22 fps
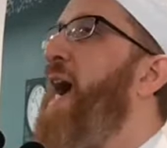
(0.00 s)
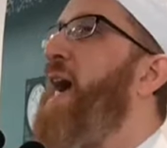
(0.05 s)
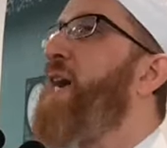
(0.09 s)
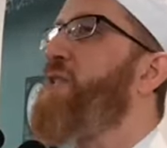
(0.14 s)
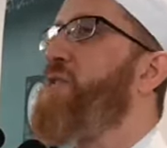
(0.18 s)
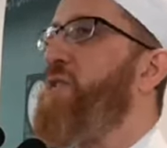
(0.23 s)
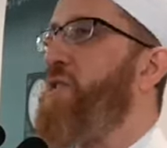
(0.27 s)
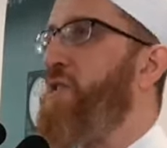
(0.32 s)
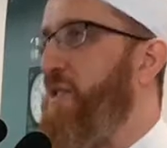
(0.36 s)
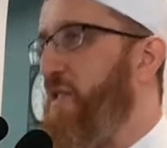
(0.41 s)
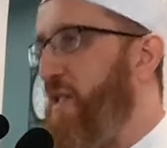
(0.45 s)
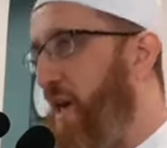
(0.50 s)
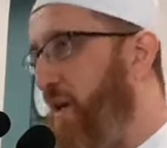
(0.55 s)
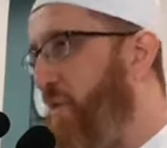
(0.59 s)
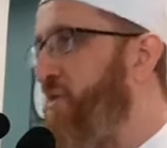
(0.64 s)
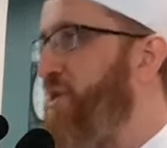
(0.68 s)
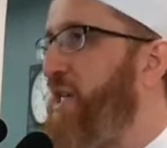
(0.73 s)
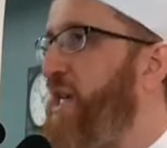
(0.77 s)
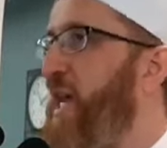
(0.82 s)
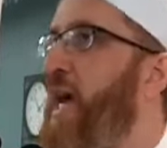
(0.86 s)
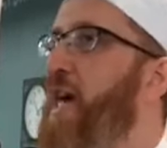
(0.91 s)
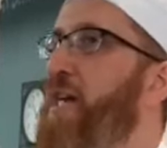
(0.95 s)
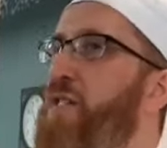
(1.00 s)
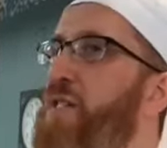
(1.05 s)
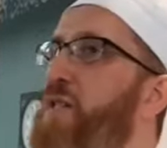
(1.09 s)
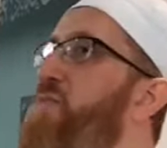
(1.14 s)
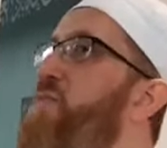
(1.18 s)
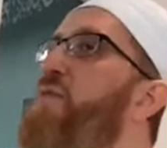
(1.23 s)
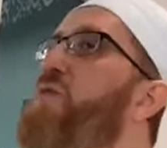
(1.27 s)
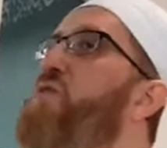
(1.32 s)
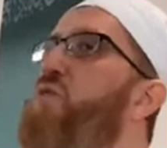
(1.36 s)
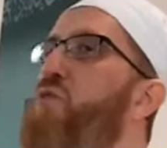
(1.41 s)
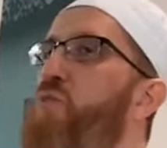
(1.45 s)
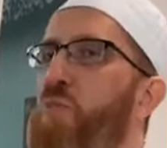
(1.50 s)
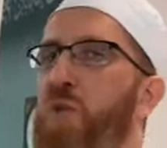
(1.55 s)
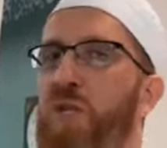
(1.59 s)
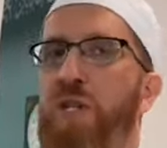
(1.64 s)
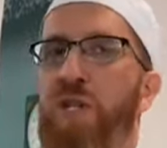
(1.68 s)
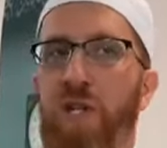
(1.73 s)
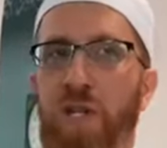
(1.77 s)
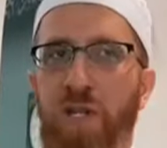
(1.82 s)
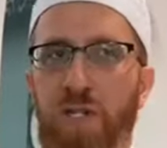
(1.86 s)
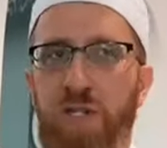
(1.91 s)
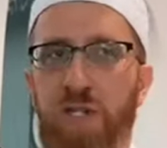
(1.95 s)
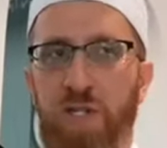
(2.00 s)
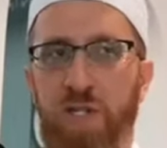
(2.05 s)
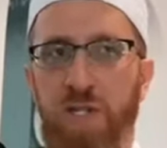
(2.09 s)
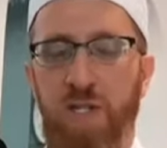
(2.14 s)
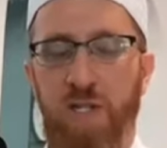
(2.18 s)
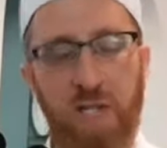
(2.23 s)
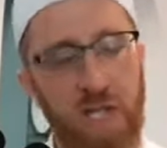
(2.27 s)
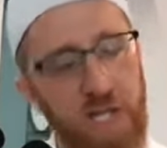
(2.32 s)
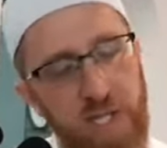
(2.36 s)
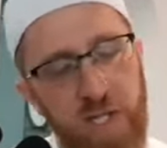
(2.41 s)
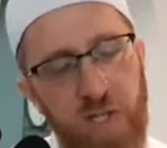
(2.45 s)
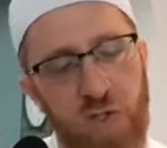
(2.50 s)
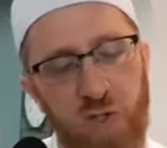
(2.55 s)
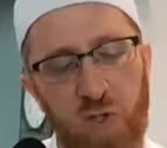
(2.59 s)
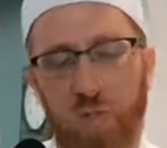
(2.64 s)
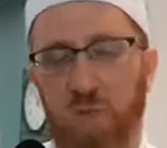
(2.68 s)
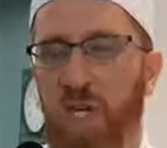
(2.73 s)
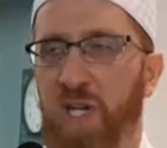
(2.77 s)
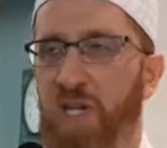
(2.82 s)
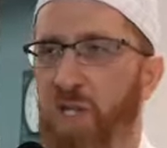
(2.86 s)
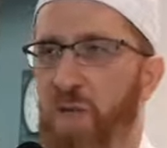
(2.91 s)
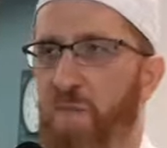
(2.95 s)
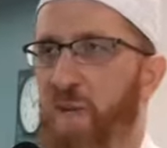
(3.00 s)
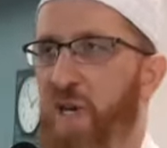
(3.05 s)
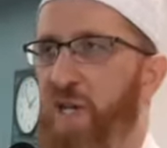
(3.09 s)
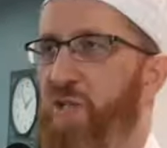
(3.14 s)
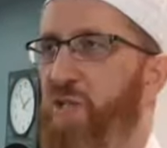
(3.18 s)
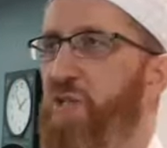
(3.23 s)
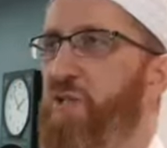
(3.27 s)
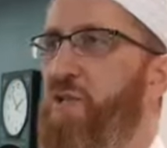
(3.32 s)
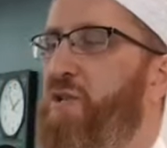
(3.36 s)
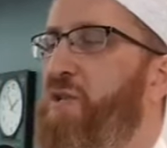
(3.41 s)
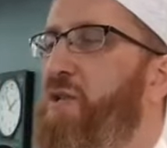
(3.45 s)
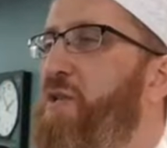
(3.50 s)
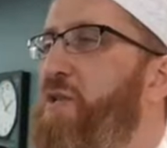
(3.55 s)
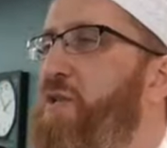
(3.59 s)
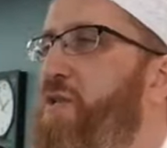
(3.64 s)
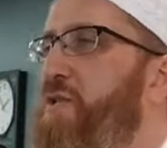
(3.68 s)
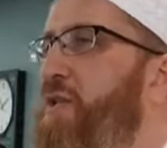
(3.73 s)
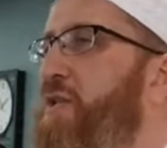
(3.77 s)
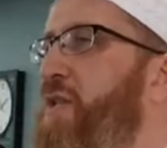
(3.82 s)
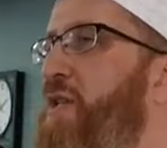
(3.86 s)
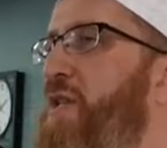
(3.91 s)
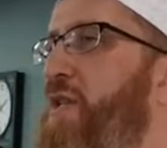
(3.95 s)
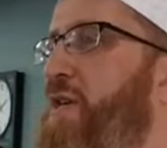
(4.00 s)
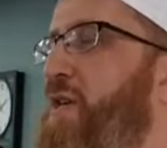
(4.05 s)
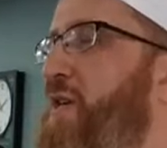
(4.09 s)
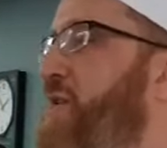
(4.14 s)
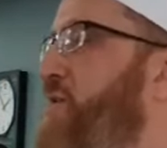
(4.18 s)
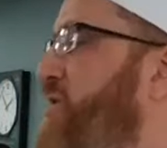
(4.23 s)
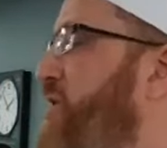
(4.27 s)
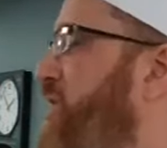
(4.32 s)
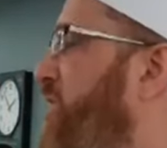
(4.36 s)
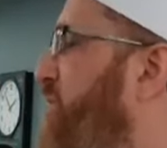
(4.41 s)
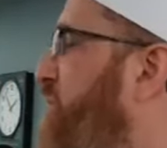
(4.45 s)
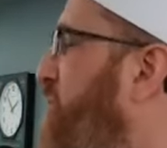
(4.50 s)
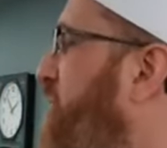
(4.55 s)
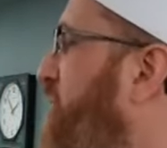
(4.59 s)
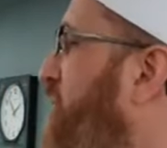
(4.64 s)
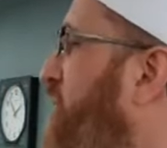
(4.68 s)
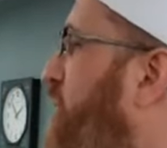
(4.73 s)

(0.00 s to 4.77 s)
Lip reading: actions, that was an act of disobedience. They disobeyed the messenger, sallallahu alayhi wa sallam.